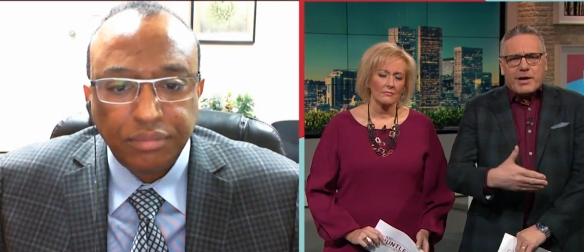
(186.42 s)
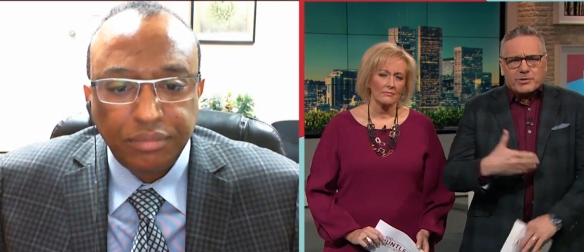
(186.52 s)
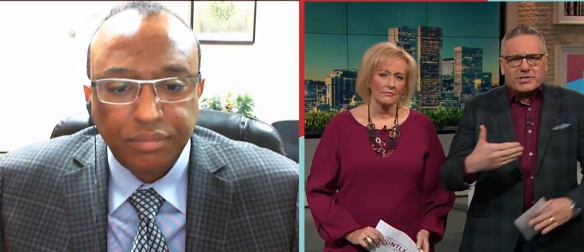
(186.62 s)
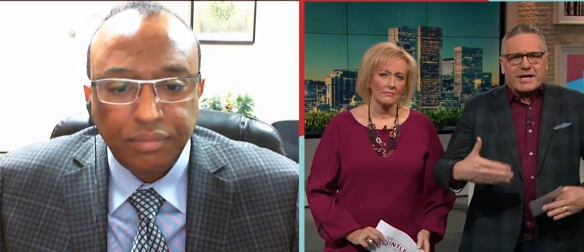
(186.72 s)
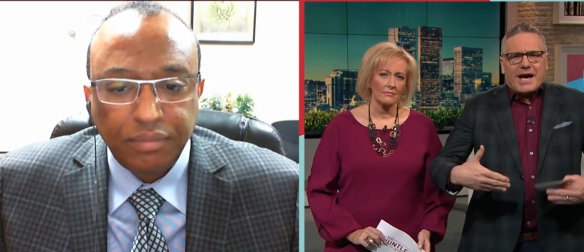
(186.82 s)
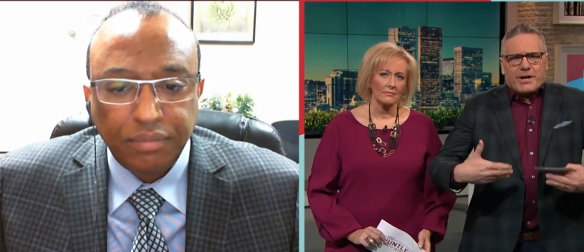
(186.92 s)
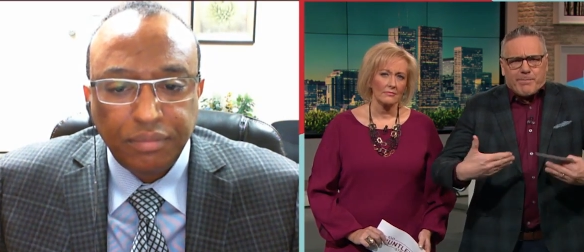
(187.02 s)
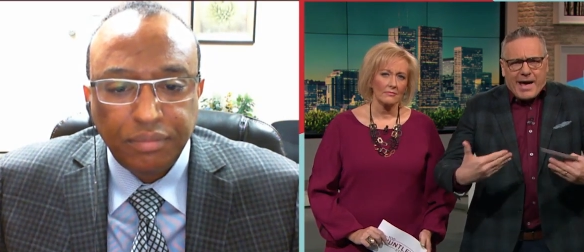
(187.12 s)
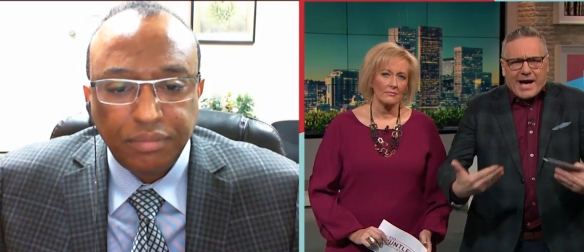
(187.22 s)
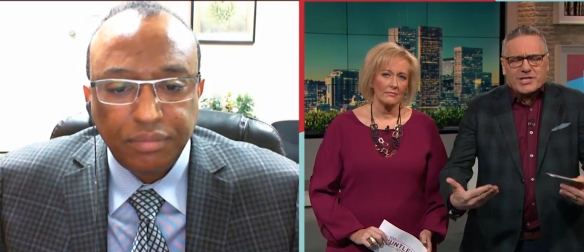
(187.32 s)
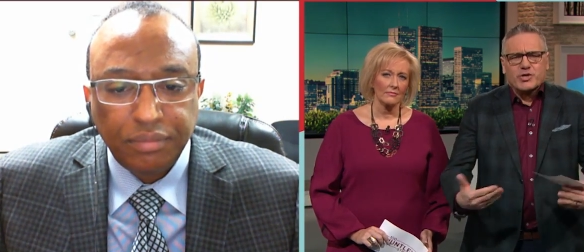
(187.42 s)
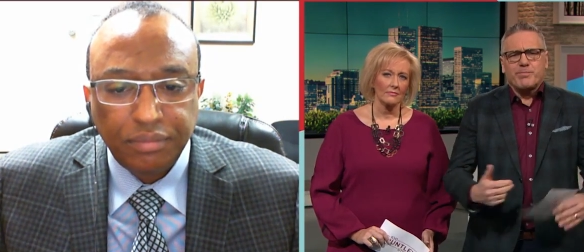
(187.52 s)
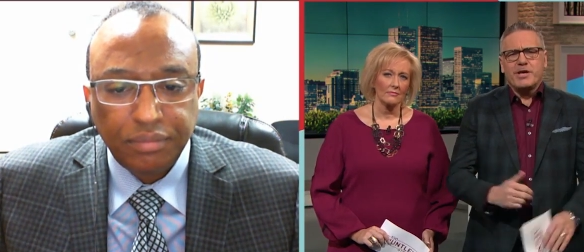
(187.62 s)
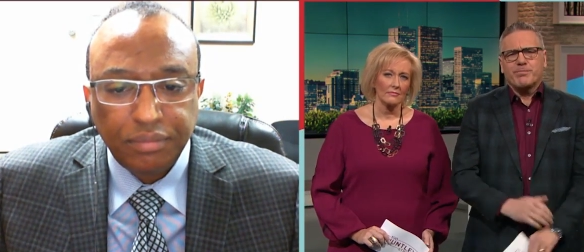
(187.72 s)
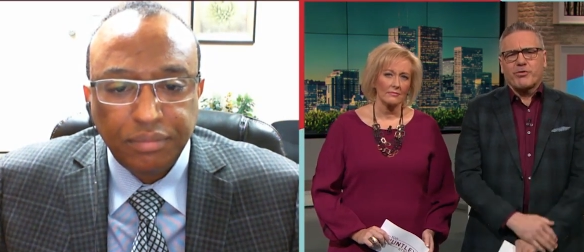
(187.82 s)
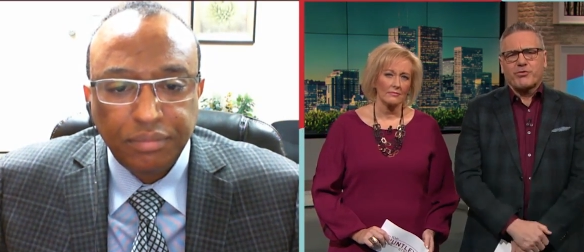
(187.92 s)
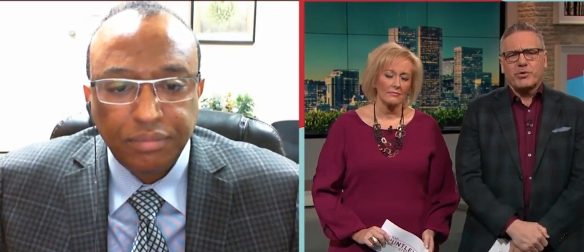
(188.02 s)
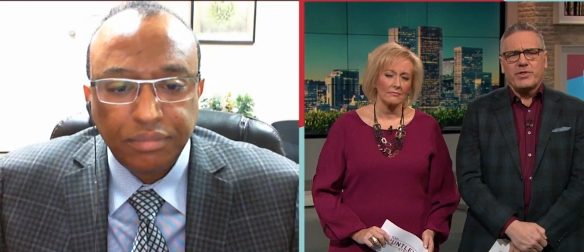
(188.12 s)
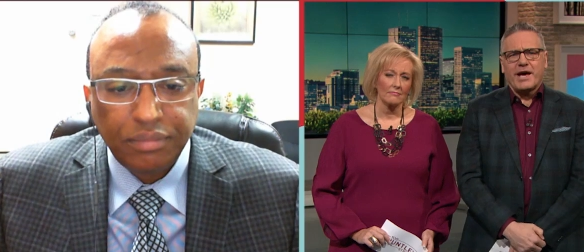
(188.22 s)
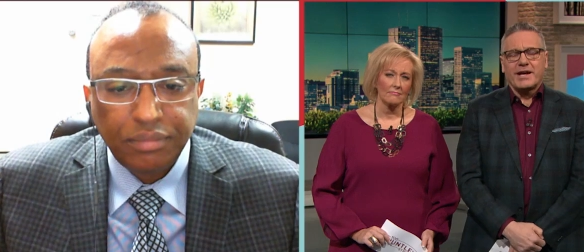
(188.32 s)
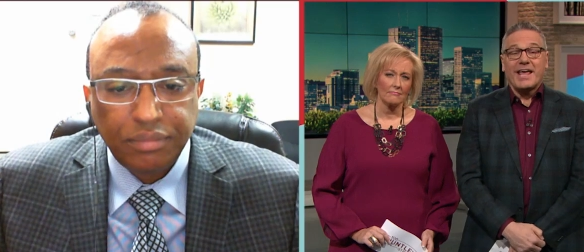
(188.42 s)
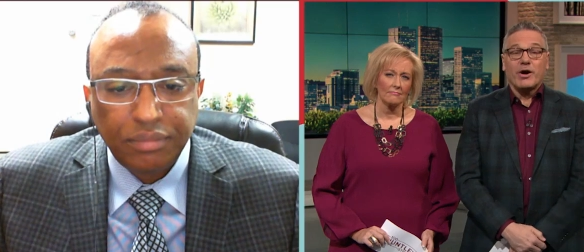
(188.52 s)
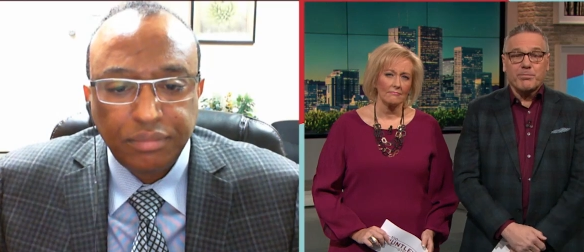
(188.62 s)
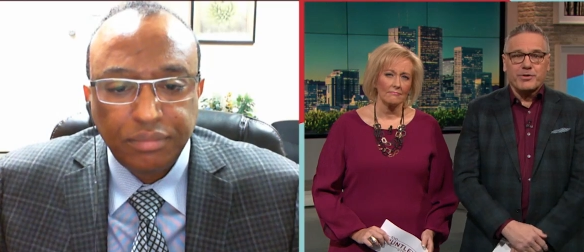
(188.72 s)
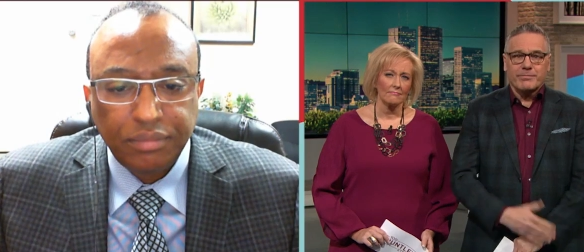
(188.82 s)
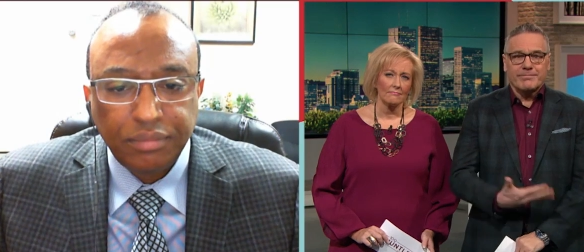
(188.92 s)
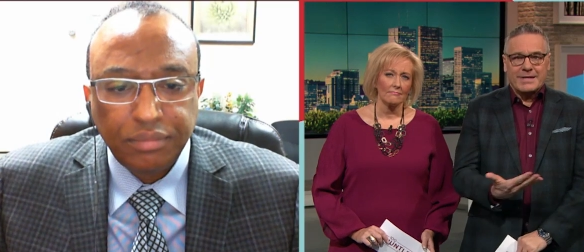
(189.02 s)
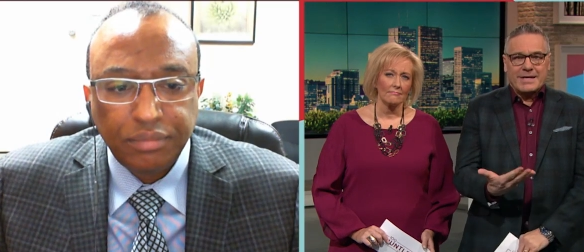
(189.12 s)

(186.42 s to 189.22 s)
Speaker 1: able to kind of pastor people through that and help them,